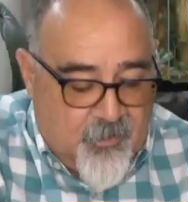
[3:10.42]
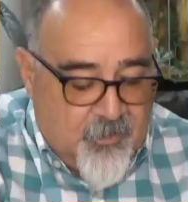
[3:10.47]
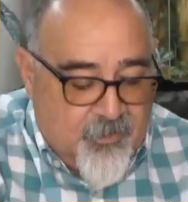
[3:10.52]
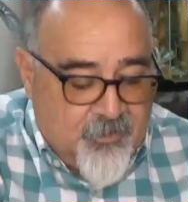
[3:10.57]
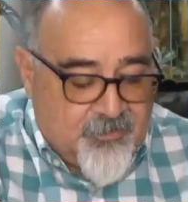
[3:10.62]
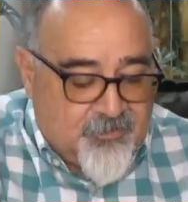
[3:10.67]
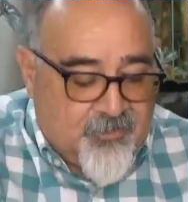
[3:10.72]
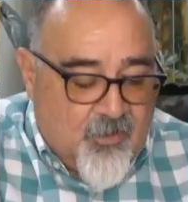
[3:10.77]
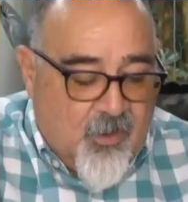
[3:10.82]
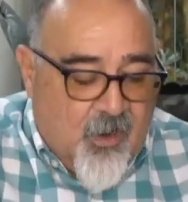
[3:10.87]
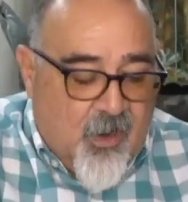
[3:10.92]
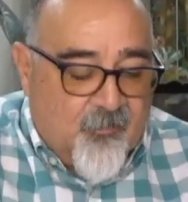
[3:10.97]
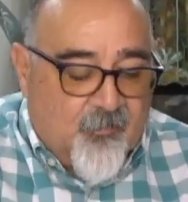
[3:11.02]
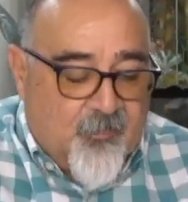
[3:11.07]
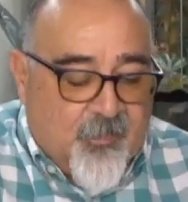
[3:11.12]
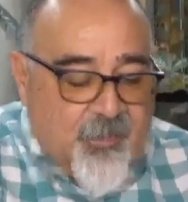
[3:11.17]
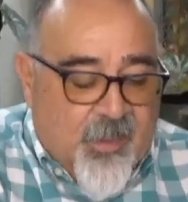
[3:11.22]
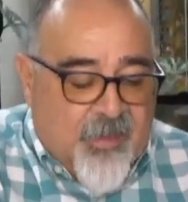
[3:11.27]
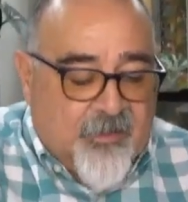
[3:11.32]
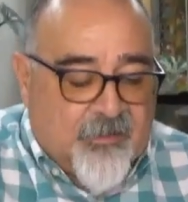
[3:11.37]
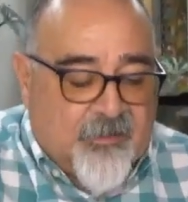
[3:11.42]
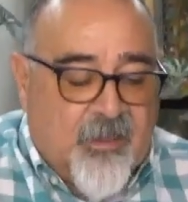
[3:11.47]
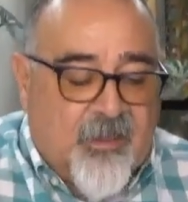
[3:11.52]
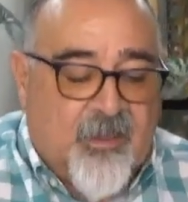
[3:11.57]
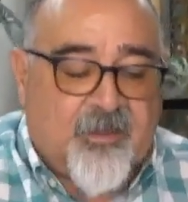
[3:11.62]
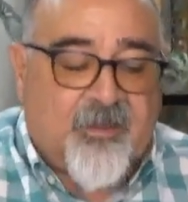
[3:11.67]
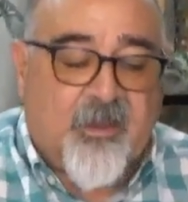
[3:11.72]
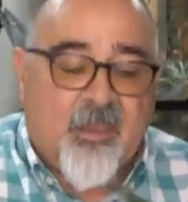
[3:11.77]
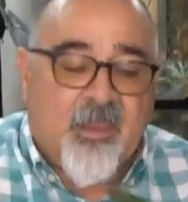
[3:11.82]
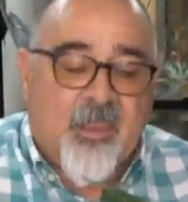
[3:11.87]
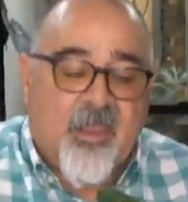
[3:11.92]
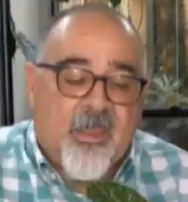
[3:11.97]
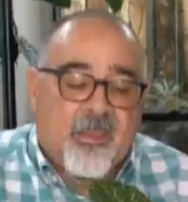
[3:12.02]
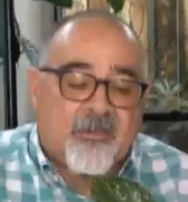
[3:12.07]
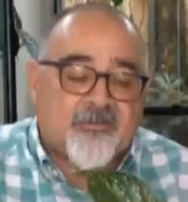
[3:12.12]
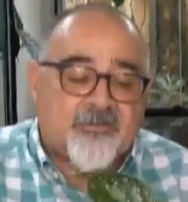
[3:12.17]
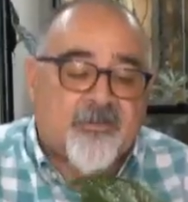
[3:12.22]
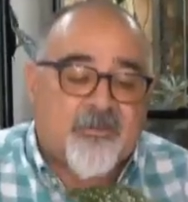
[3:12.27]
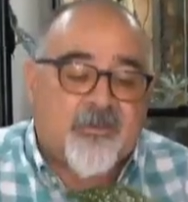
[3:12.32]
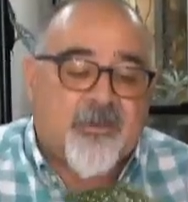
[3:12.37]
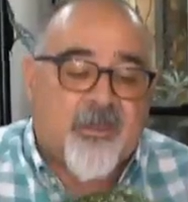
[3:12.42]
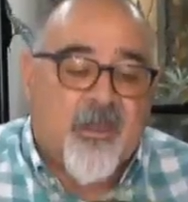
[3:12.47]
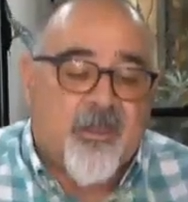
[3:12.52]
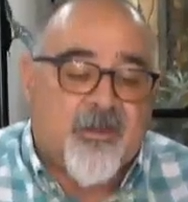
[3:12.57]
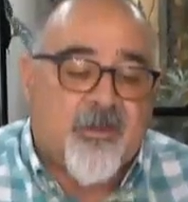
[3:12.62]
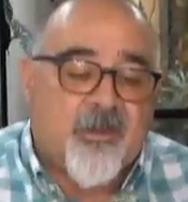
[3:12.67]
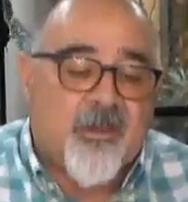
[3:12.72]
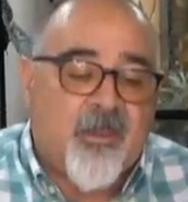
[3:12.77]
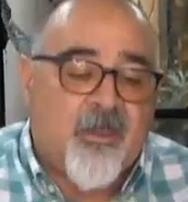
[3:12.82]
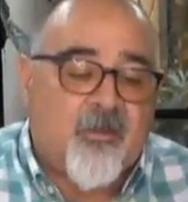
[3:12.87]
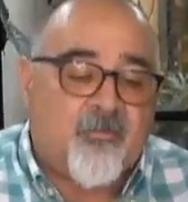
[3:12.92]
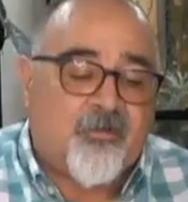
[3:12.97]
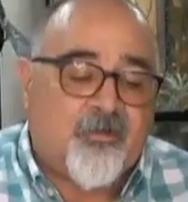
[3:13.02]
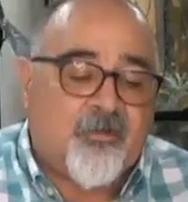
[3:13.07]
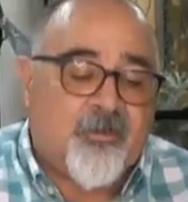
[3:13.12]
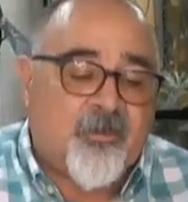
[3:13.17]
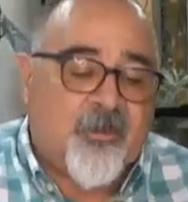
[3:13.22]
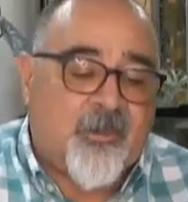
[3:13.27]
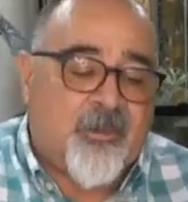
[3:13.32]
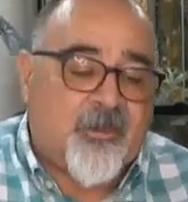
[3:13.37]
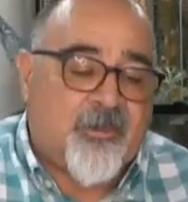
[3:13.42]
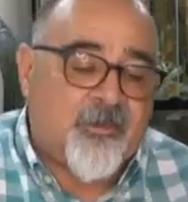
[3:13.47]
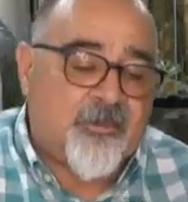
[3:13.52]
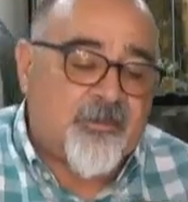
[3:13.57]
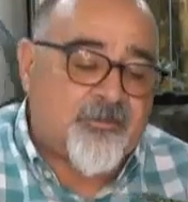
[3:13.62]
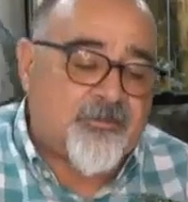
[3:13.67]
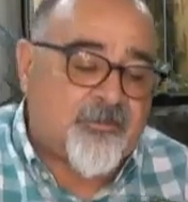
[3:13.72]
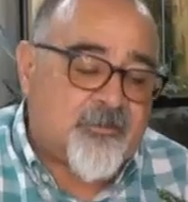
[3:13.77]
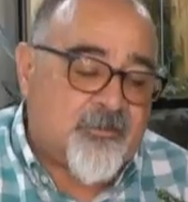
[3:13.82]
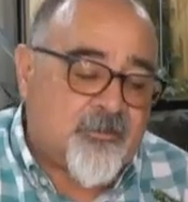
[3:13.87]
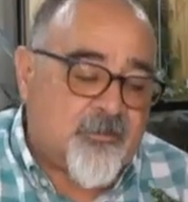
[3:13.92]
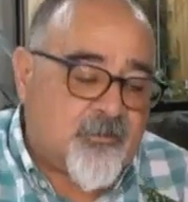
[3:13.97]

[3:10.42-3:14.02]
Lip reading: So off of that cutting, I actually got a couple of cuttings.